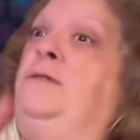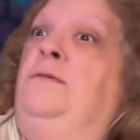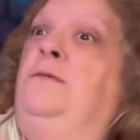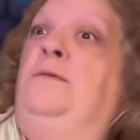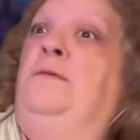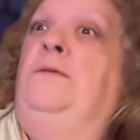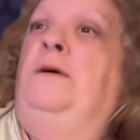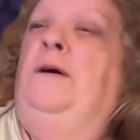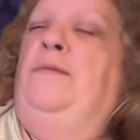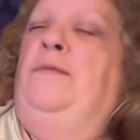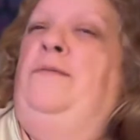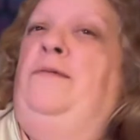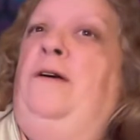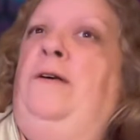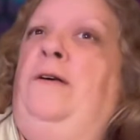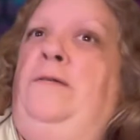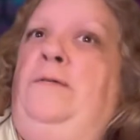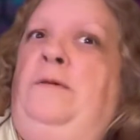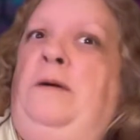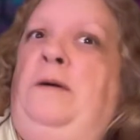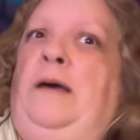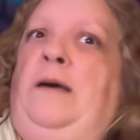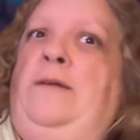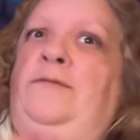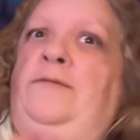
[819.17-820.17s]
you who I follow
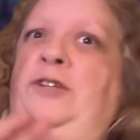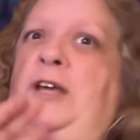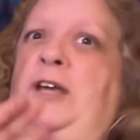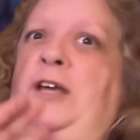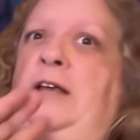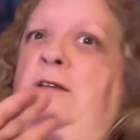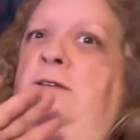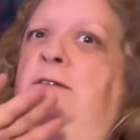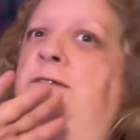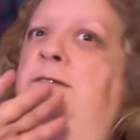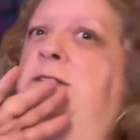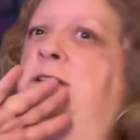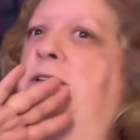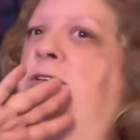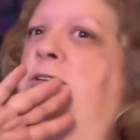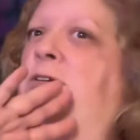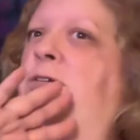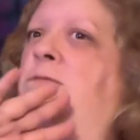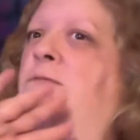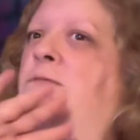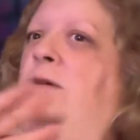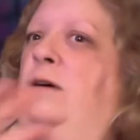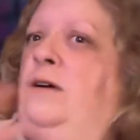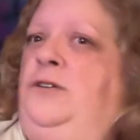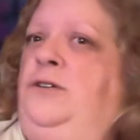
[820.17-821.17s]
who have channels, I
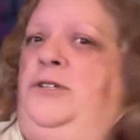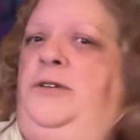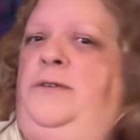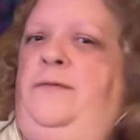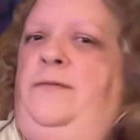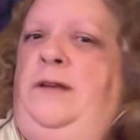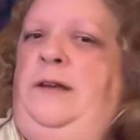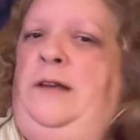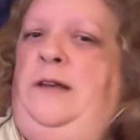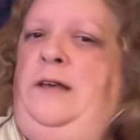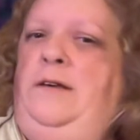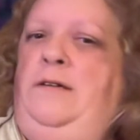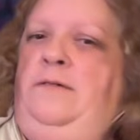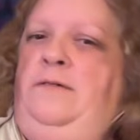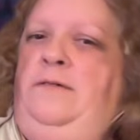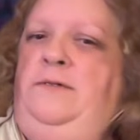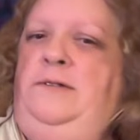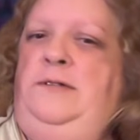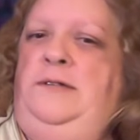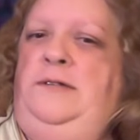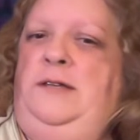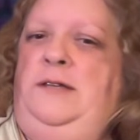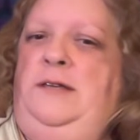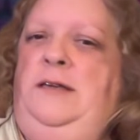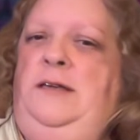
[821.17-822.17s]
do watch your
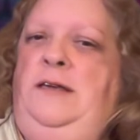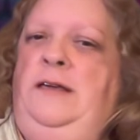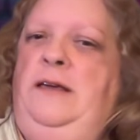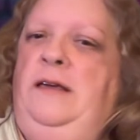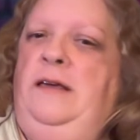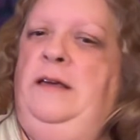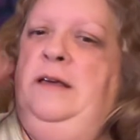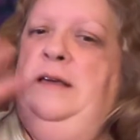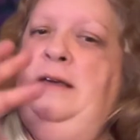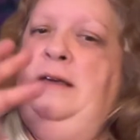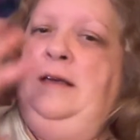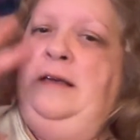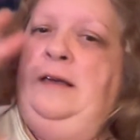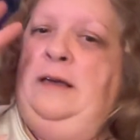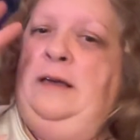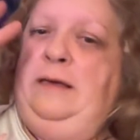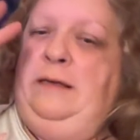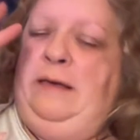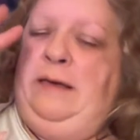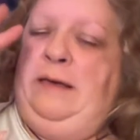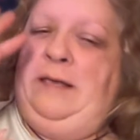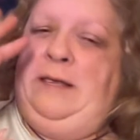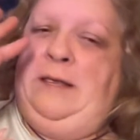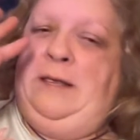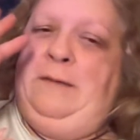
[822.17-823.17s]
videos. I
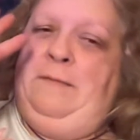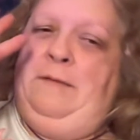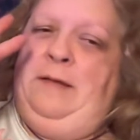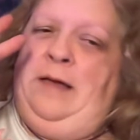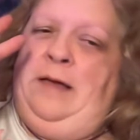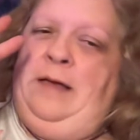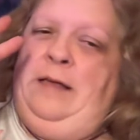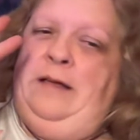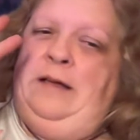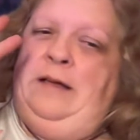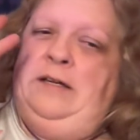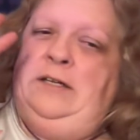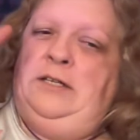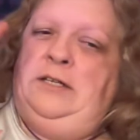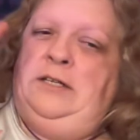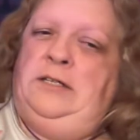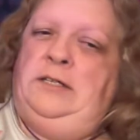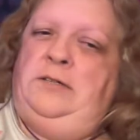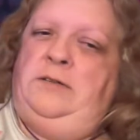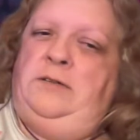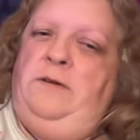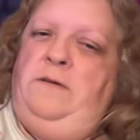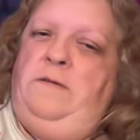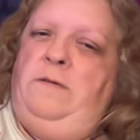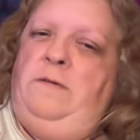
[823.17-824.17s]
like them. I
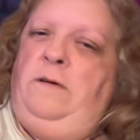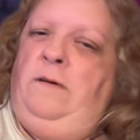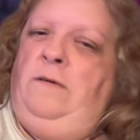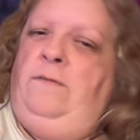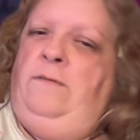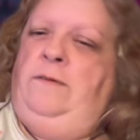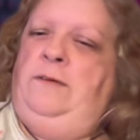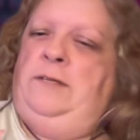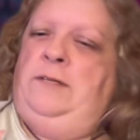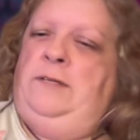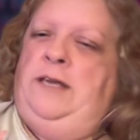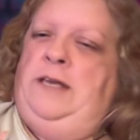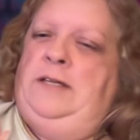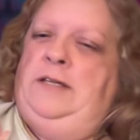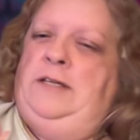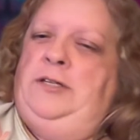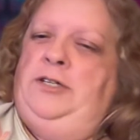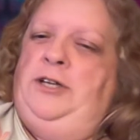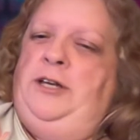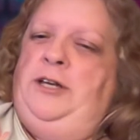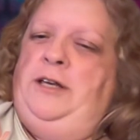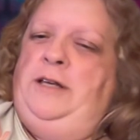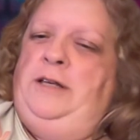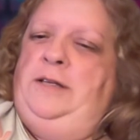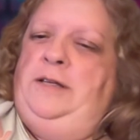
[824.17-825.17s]
just don't always get the
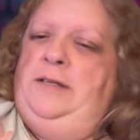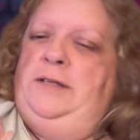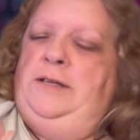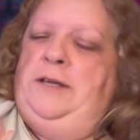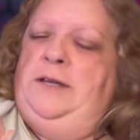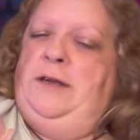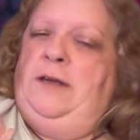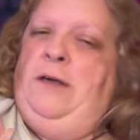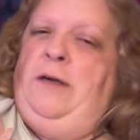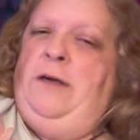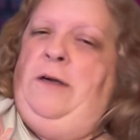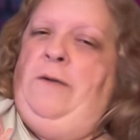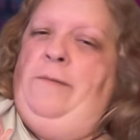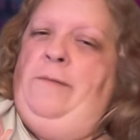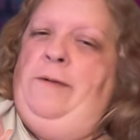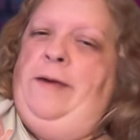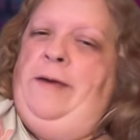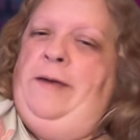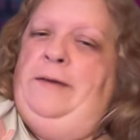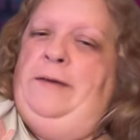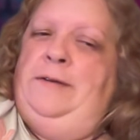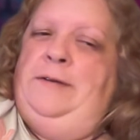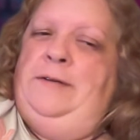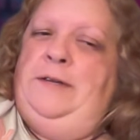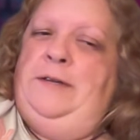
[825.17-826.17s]
chance to
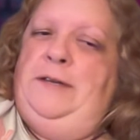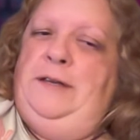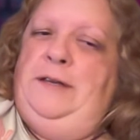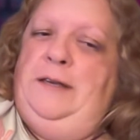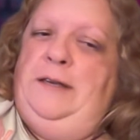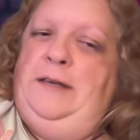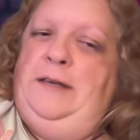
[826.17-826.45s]
comment.